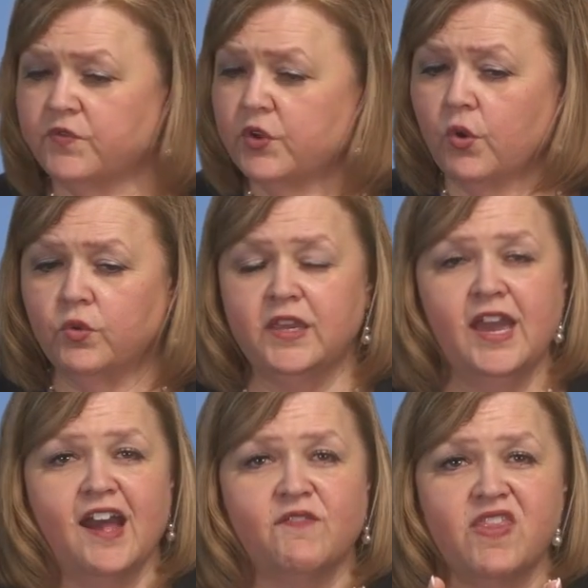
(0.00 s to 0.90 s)
If you only
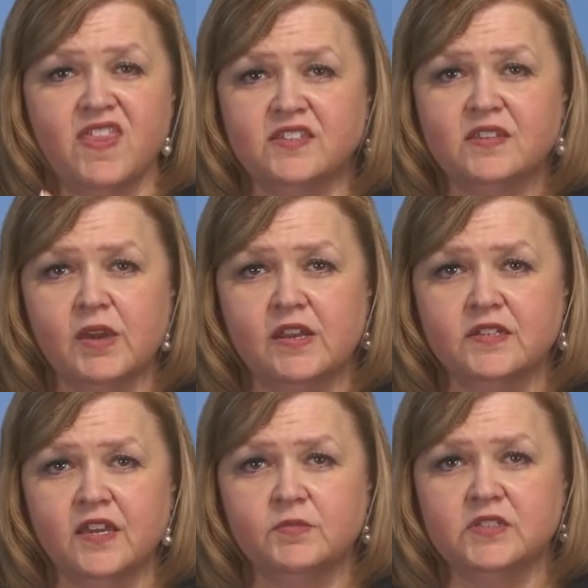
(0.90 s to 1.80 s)
have this amount of
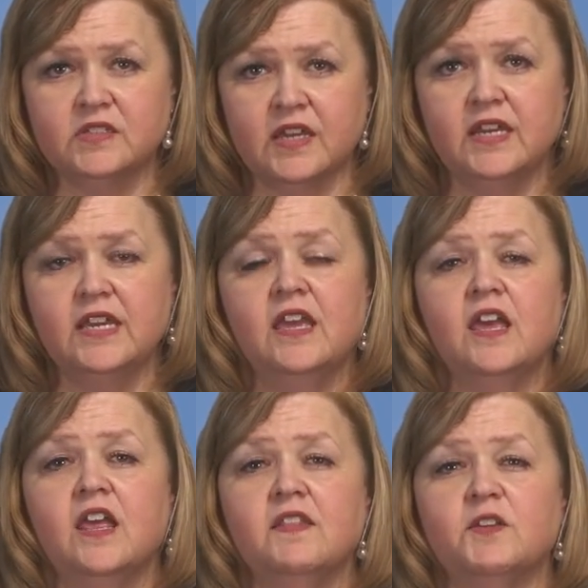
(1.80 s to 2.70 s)
time to study,
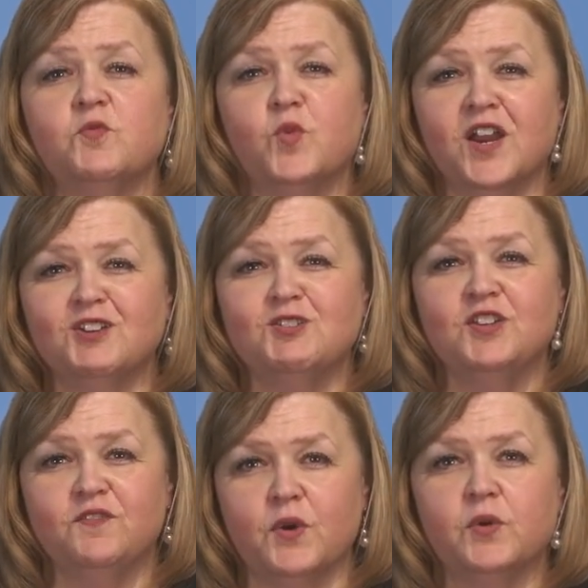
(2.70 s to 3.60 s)
then where you
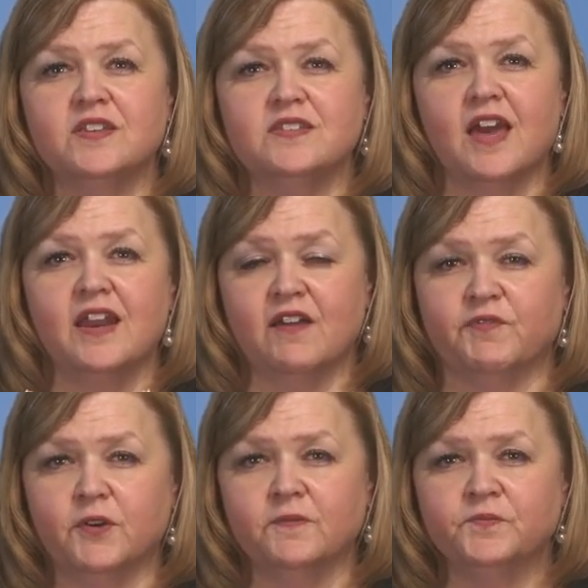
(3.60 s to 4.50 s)
should focus that
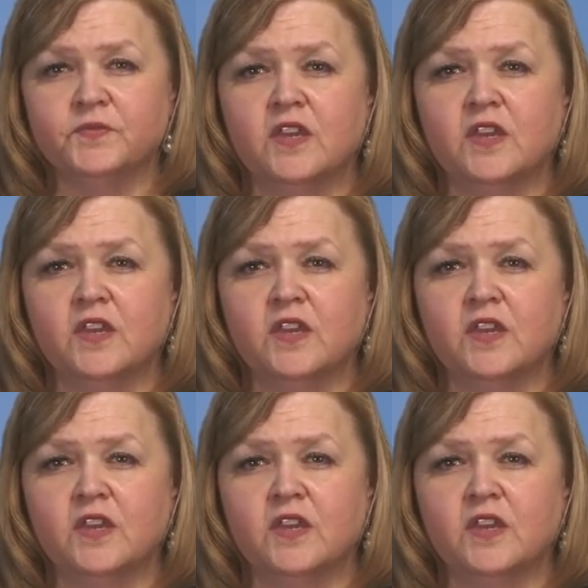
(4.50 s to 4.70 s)
effort.